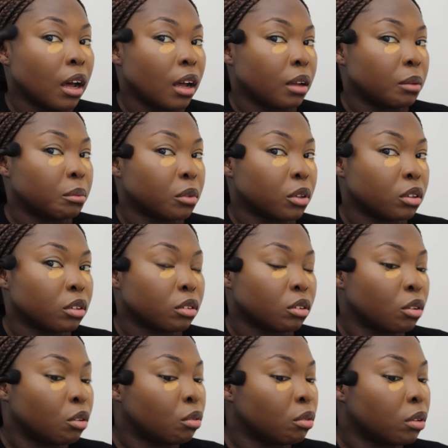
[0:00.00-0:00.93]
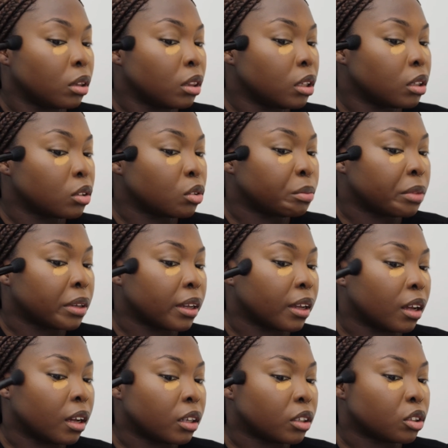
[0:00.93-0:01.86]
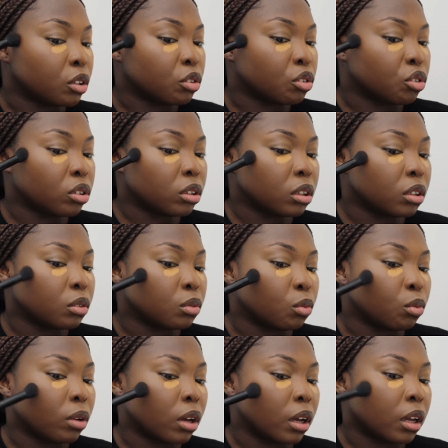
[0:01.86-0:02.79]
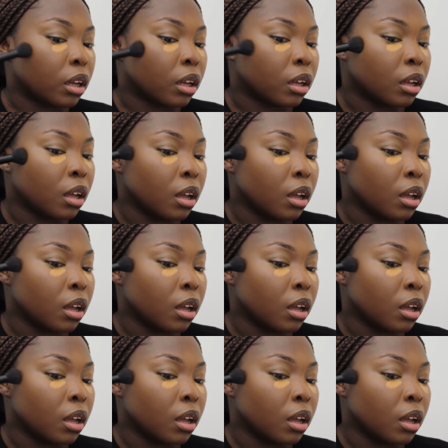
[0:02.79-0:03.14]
I'm gonna go a little bit high, so just where